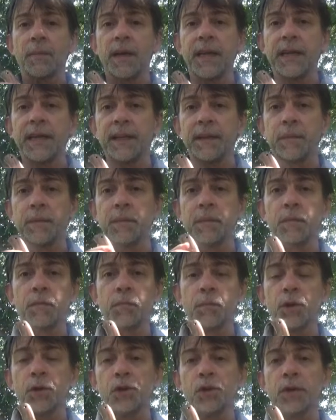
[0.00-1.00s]
my
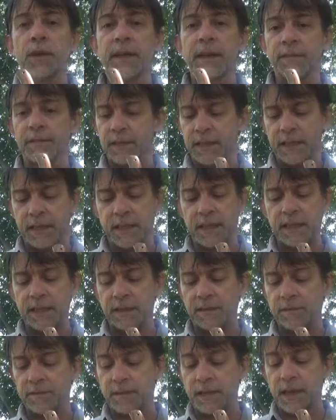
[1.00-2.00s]
bushcrafting
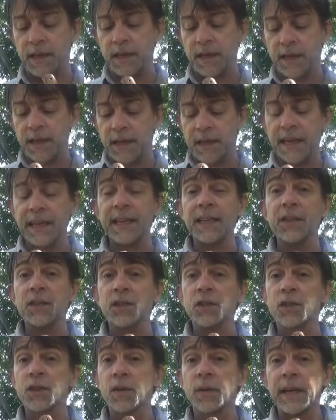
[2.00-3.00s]
knife. I
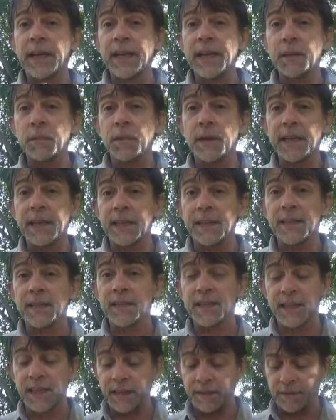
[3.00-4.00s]
didn't show anybody
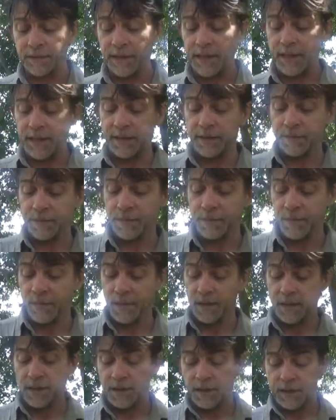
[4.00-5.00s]
this knife yet.
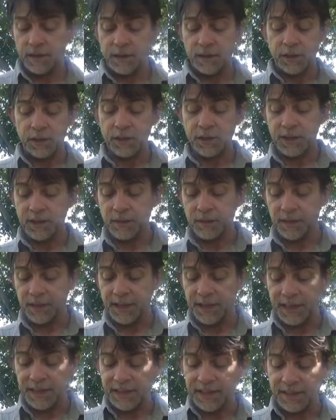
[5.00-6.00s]
You're going to
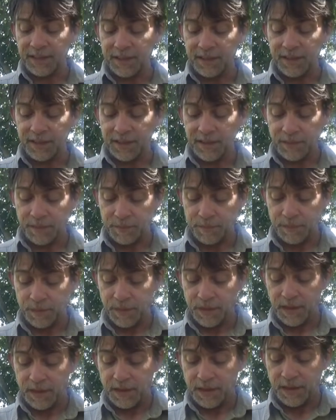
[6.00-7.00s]
really like this.
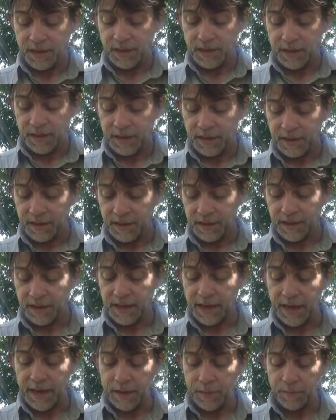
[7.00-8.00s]

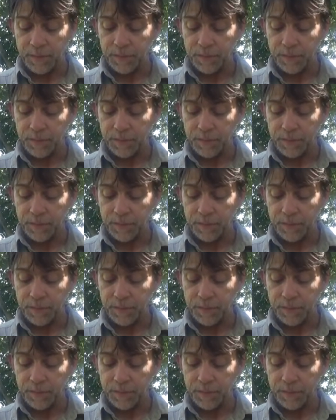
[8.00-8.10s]
Okay.